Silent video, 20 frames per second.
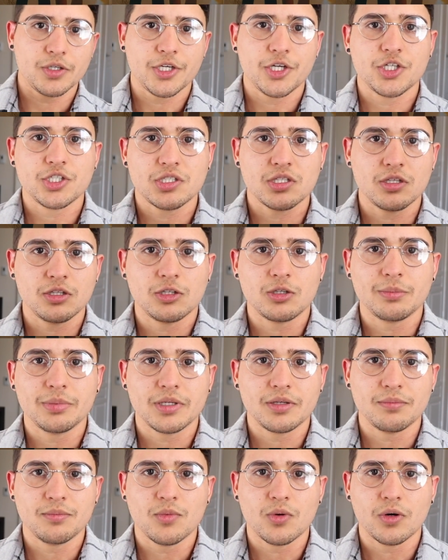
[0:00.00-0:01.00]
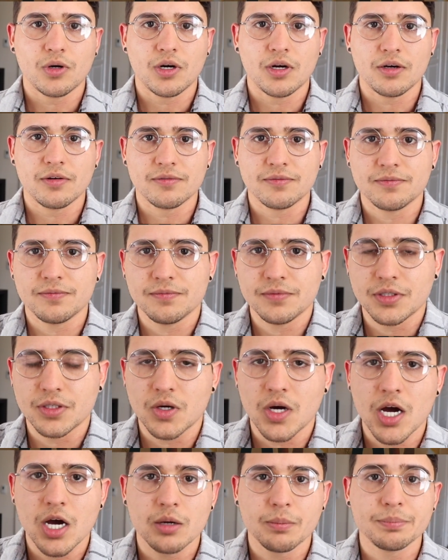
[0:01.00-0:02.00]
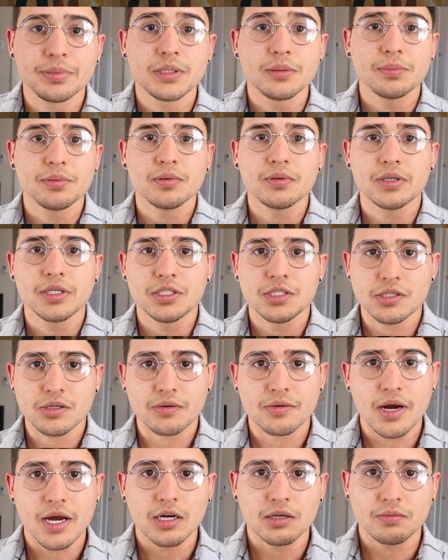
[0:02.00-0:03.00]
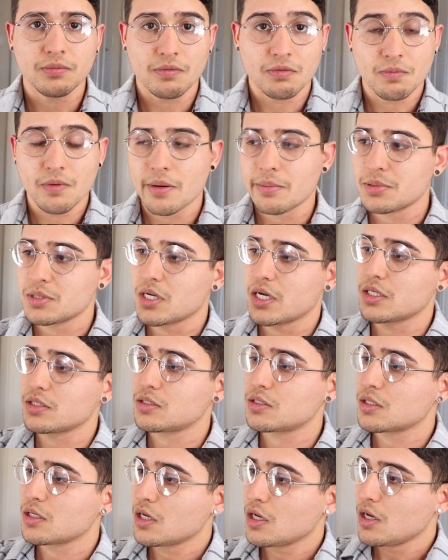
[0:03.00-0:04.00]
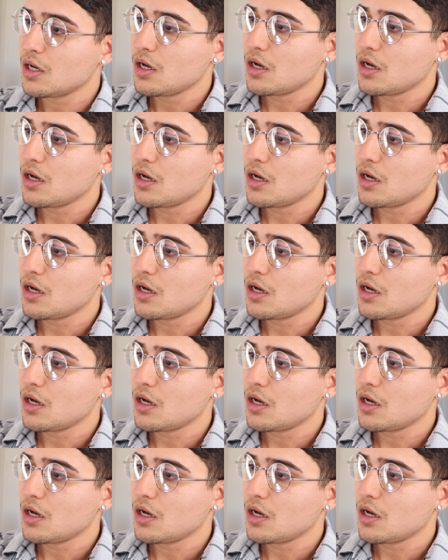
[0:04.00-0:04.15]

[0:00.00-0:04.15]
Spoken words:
here's a little bit more of, how people interact with websites.